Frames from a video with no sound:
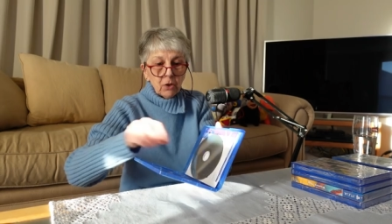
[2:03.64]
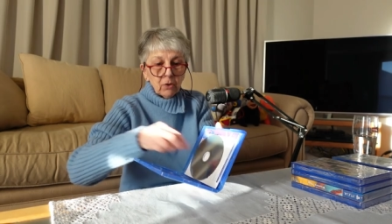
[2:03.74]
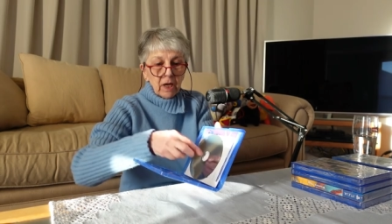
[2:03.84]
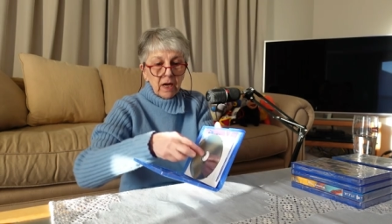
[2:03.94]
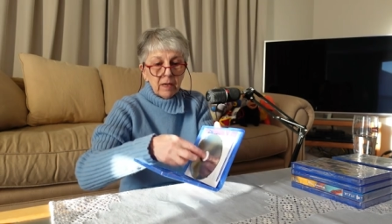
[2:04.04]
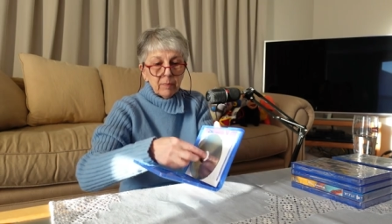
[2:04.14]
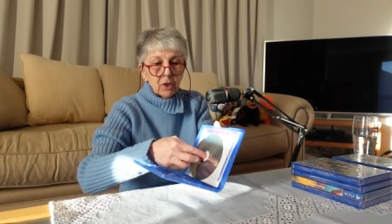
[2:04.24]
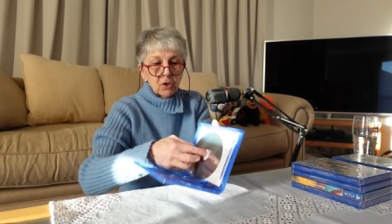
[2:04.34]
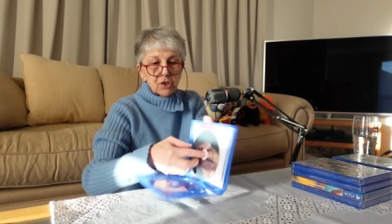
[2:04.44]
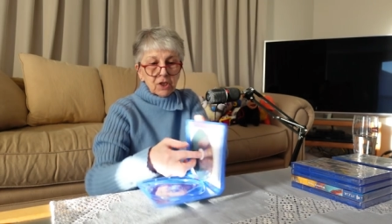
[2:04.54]
okay
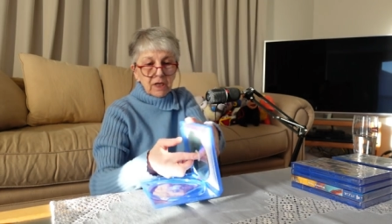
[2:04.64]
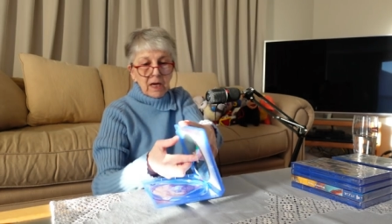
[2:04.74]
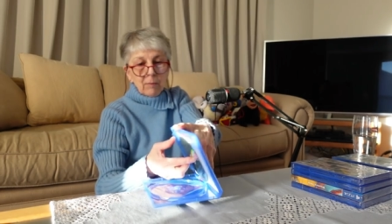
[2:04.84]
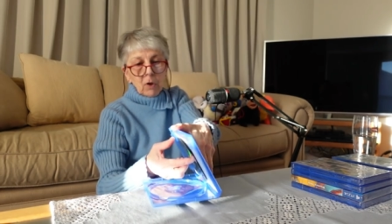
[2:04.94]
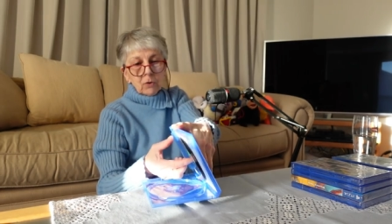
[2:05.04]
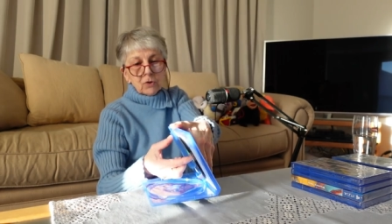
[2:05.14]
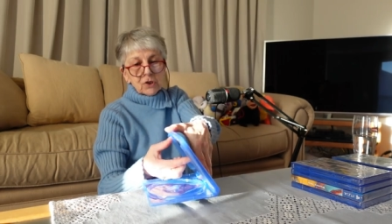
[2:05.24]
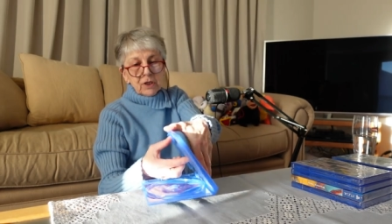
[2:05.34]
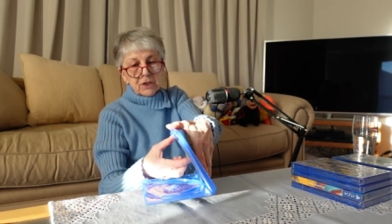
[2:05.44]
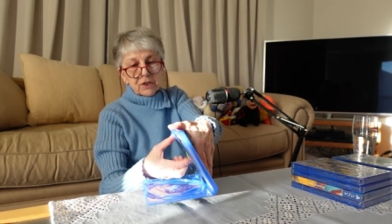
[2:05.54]
because it came
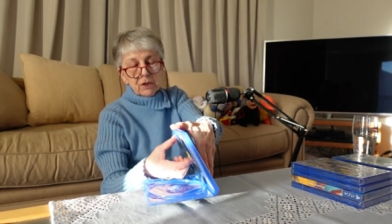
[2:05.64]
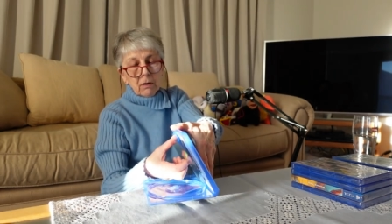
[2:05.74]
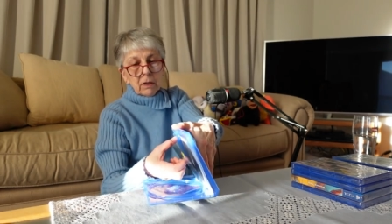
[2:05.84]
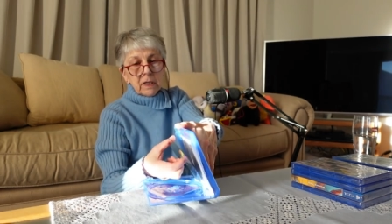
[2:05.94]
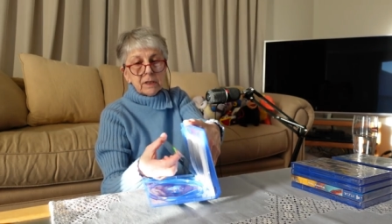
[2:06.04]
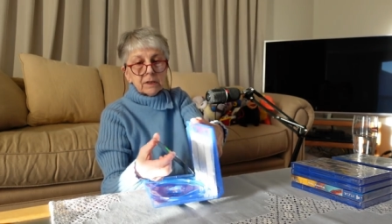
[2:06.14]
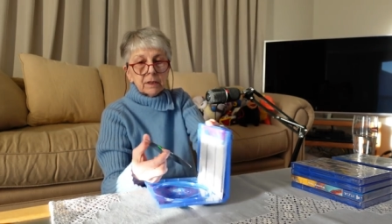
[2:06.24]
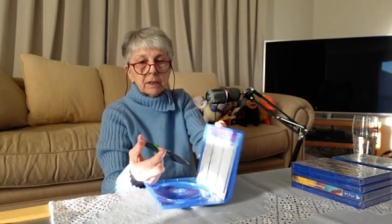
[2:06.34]
loose inside.